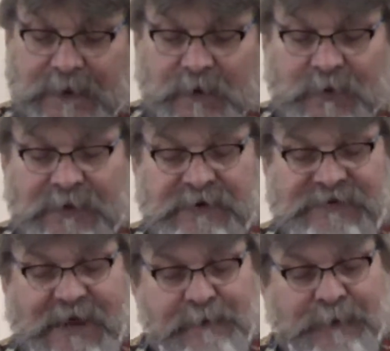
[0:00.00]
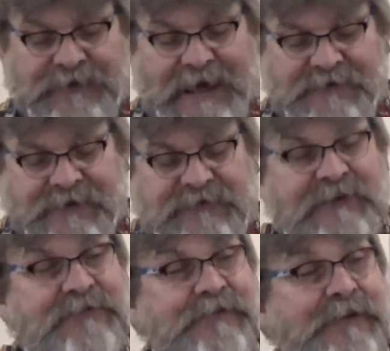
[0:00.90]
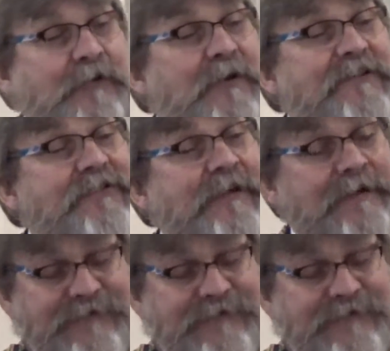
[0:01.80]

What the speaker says: When the disciples asked that Jesus increase their